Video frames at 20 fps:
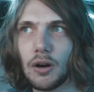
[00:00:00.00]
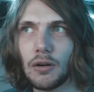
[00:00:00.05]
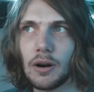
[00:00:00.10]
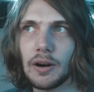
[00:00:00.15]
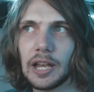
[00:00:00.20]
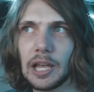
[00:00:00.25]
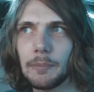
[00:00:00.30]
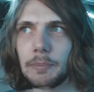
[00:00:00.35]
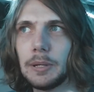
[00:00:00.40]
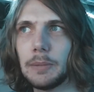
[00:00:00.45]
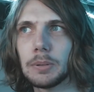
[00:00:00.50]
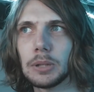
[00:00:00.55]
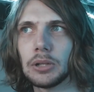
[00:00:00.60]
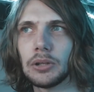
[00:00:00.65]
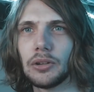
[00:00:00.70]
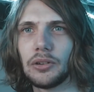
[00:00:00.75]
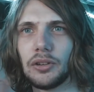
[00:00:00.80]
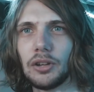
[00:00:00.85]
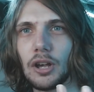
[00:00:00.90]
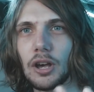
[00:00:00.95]
or I'll get people
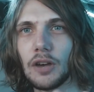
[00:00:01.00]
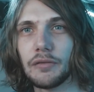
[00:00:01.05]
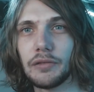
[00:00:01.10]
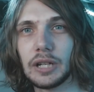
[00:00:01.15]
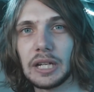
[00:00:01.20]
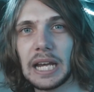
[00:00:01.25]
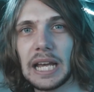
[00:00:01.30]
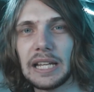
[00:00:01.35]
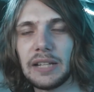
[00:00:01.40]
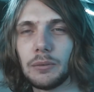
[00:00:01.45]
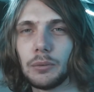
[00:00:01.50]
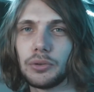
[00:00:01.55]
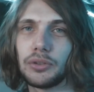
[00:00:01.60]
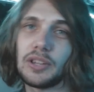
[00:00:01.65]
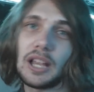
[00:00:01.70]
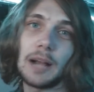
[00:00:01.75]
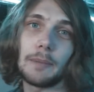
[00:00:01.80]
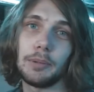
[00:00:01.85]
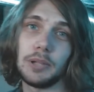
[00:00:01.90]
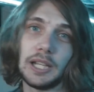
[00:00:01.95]
on the server again and we'll
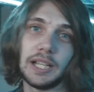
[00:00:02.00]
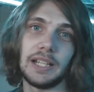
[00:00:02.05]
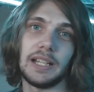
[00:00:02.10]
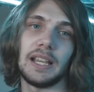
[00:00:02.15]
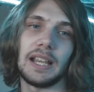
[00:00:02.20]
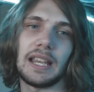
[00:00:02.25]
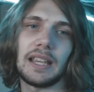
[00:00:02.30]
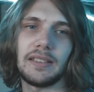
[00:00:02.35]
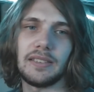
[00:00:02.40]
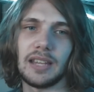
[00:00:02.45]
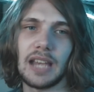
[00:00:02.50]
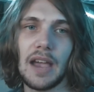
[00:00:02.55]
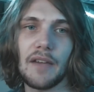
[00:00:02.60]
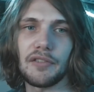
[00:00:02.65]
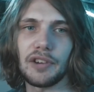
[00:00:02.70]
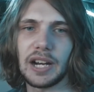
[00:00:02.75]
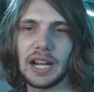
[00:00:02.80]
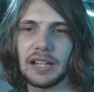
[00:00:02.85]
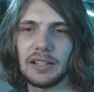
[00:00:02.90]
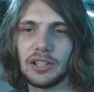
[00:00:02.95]
start playing it
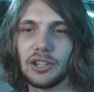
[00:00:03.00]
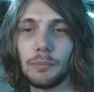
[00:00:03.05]
together again,